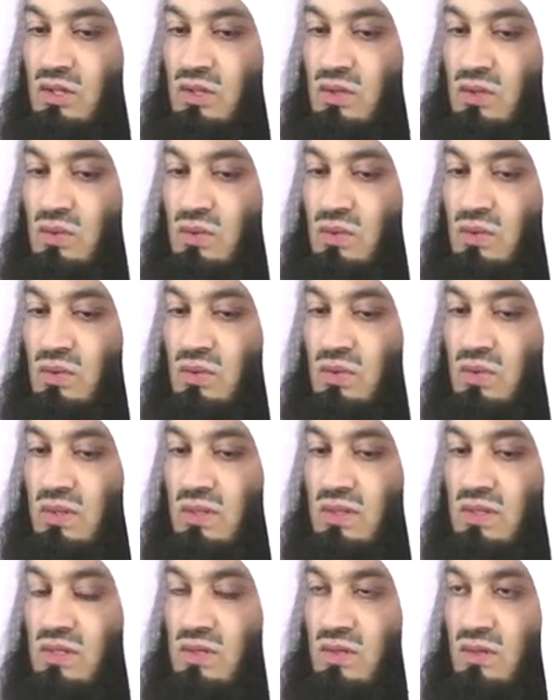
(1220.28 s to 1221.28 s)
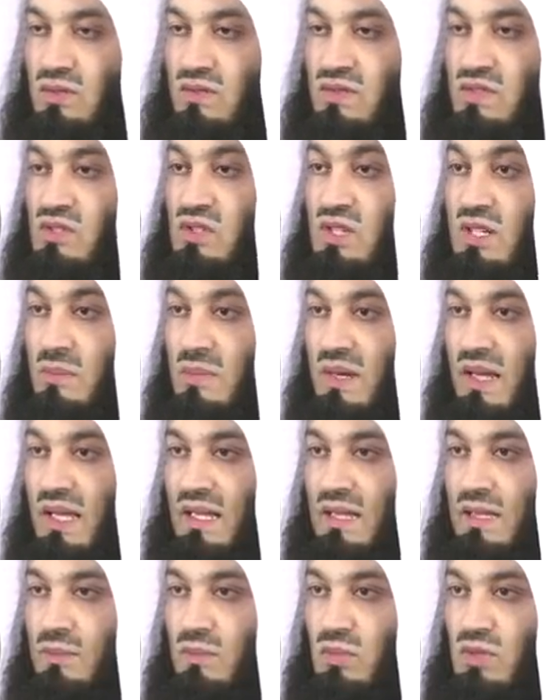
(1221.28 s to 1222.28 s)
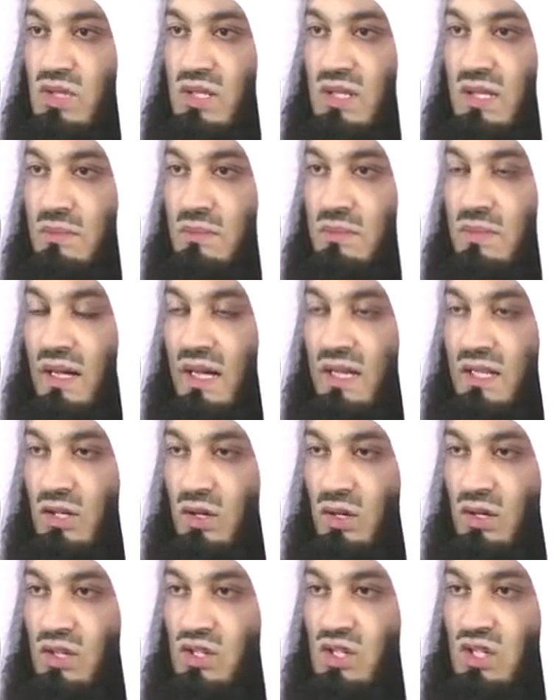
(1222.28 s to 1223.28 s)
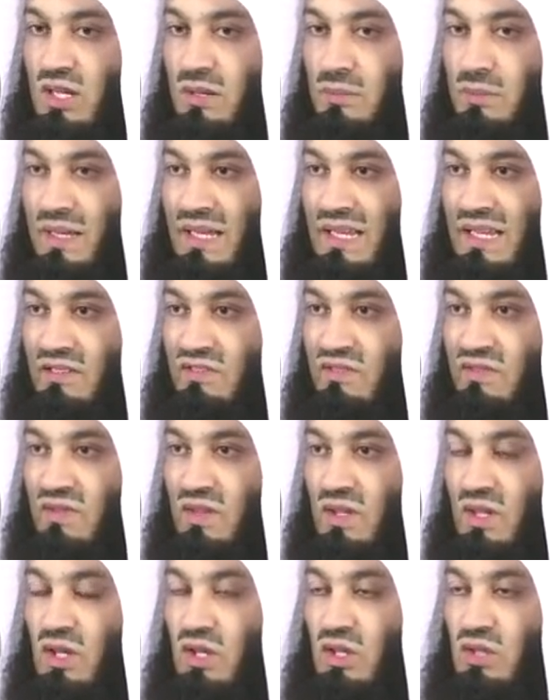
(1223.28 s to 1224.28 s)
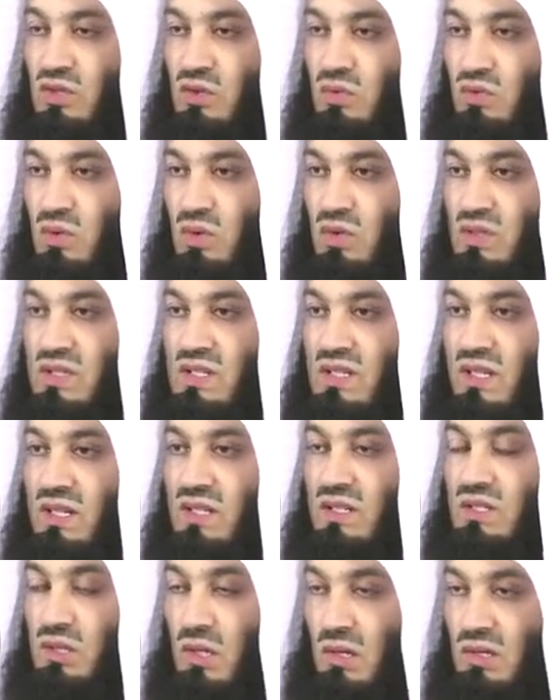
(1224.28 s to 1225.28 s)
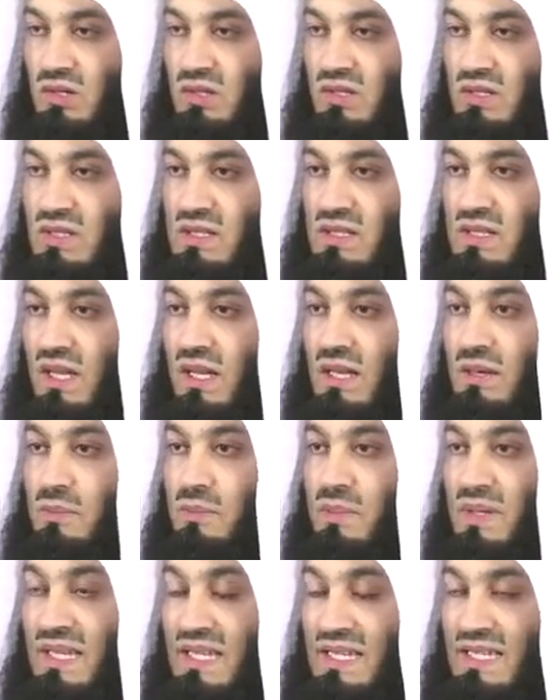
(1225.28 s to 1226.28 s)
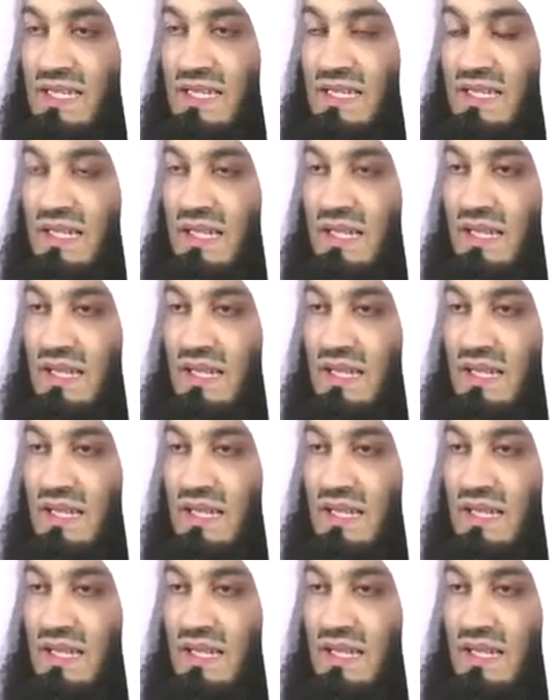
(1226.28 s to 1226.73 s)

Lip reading: to sort of streamline the Muslim ideology and belief towards tolerance and peace,